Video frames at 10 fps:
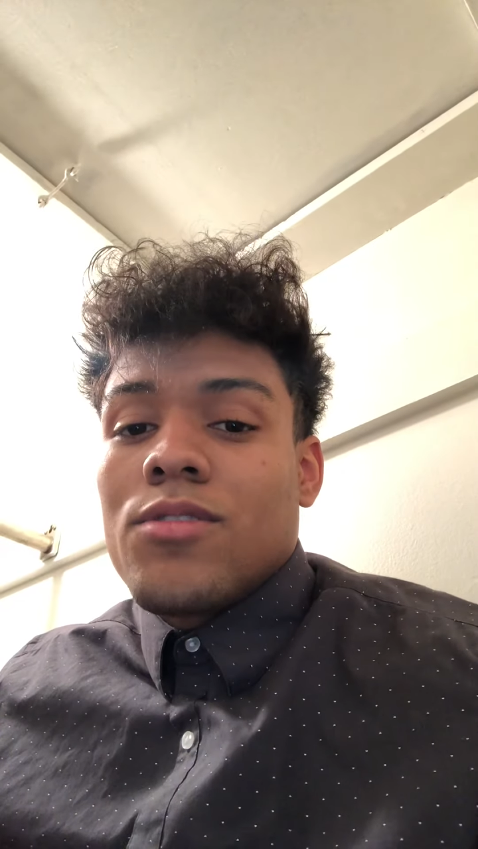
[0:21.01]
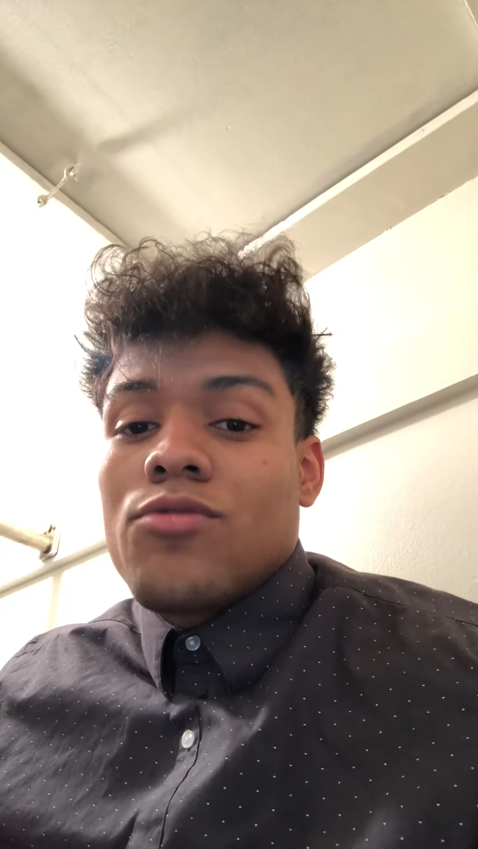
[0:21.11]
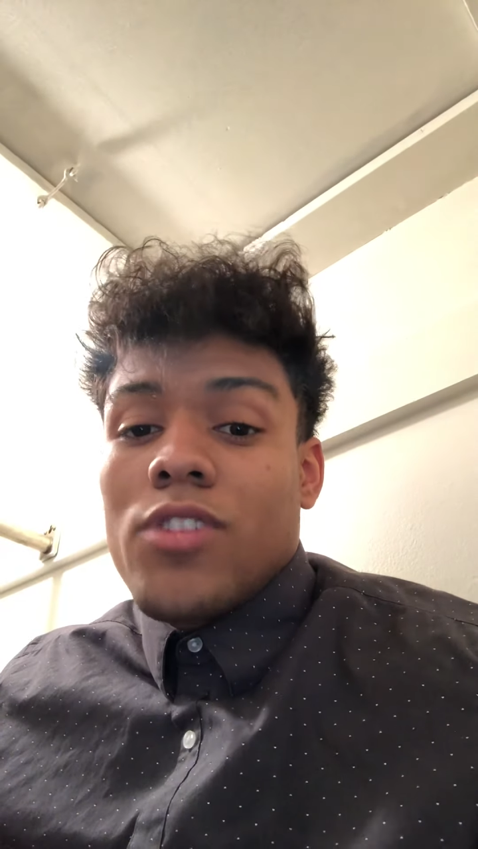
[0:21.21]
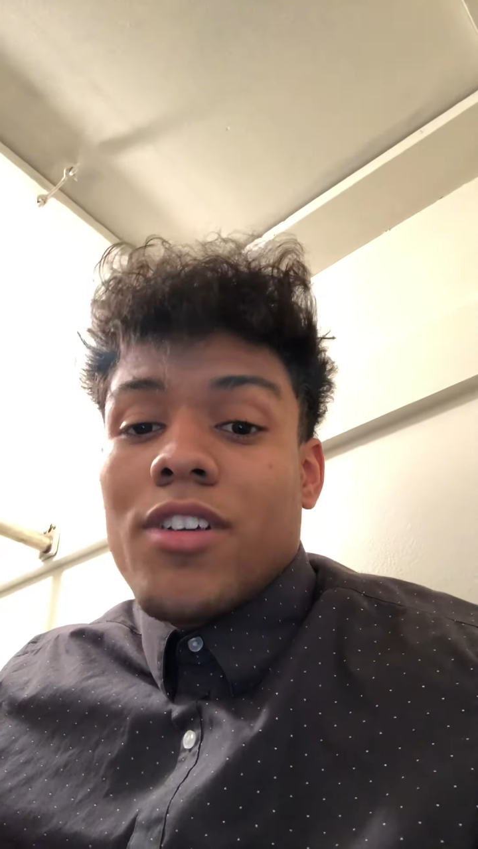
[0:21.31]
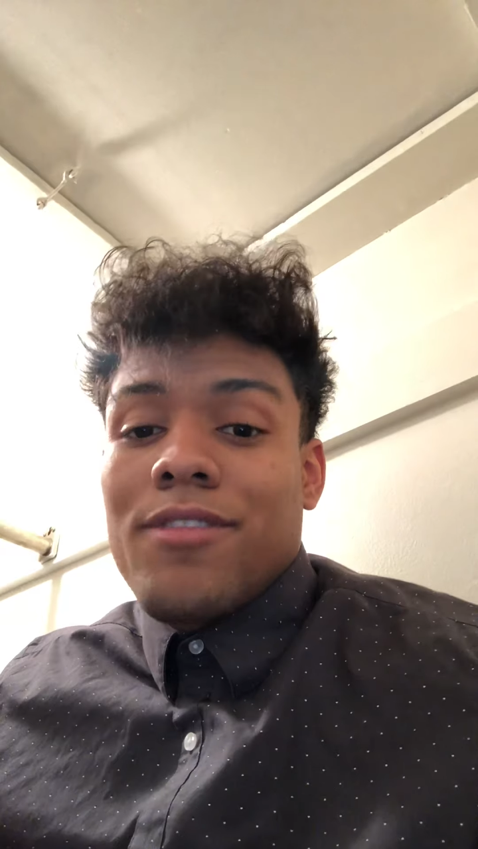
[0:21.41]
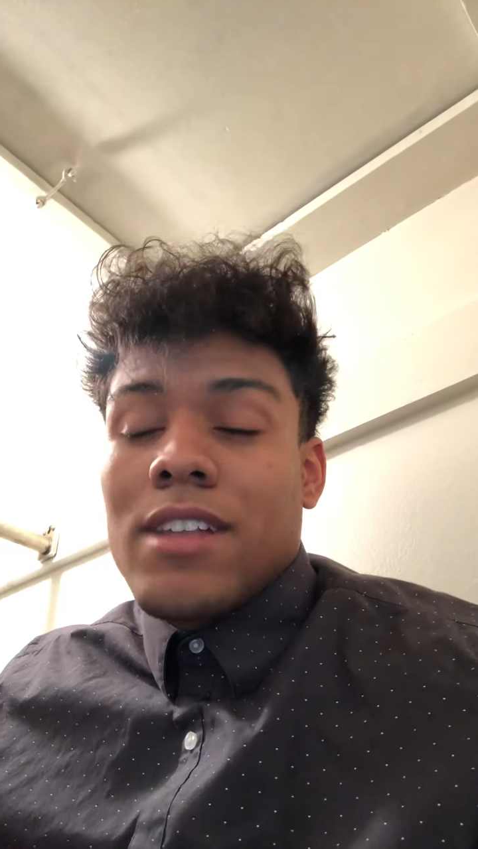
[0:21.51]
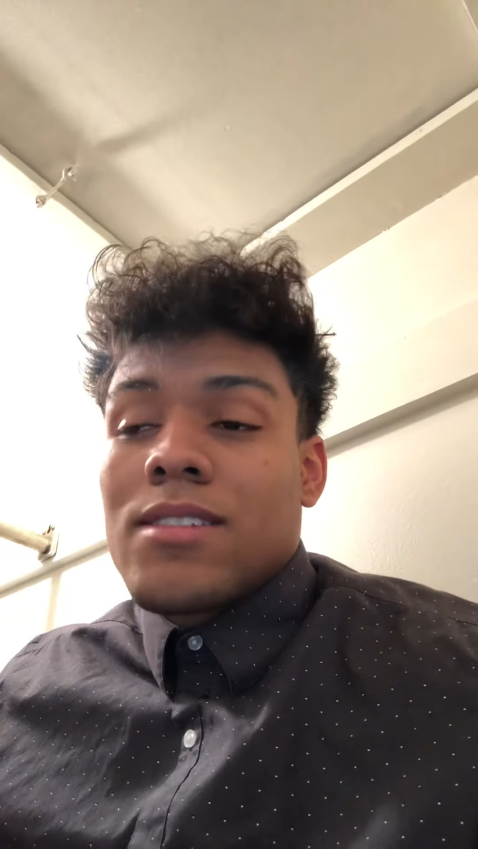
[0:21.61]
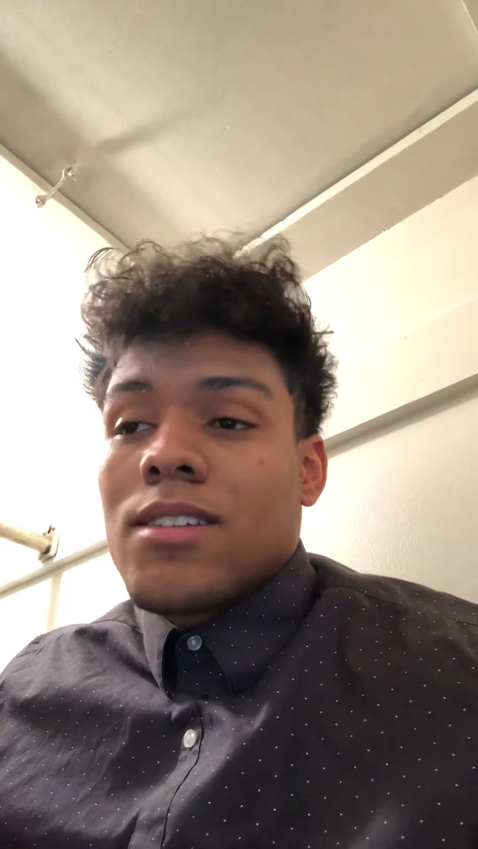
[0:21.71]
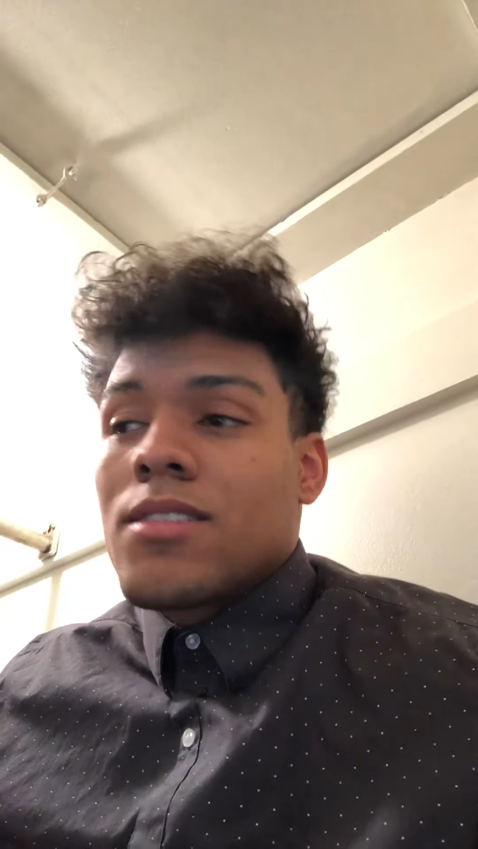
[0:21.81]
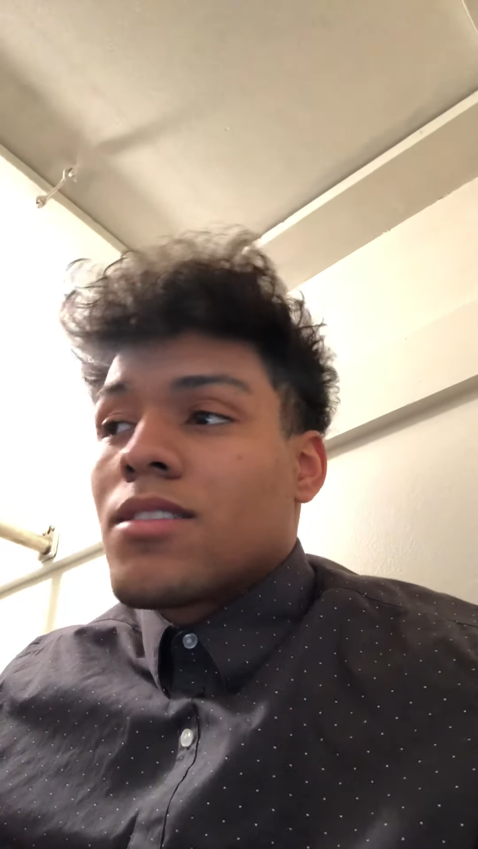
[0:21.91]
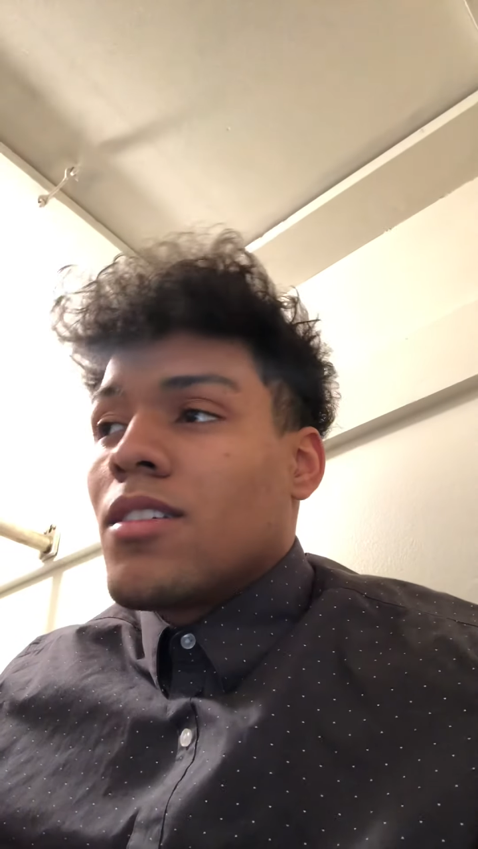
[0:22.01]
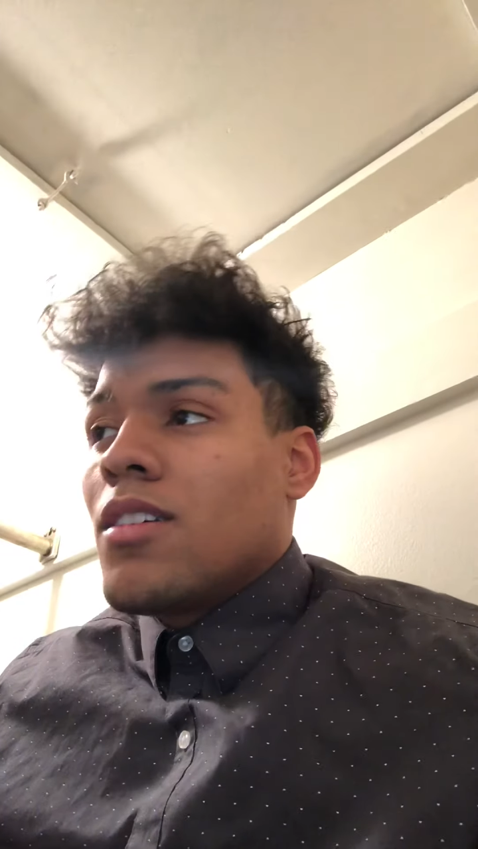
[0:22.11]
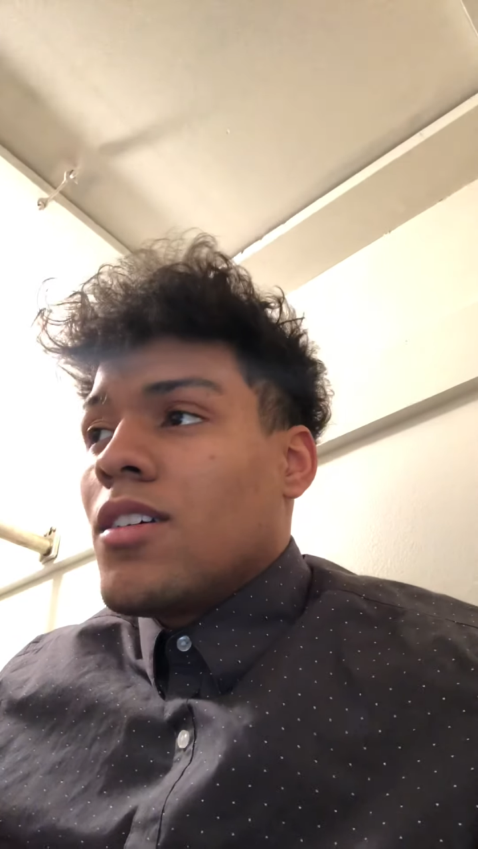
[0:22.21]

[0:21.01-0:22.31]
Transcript: drug offenses.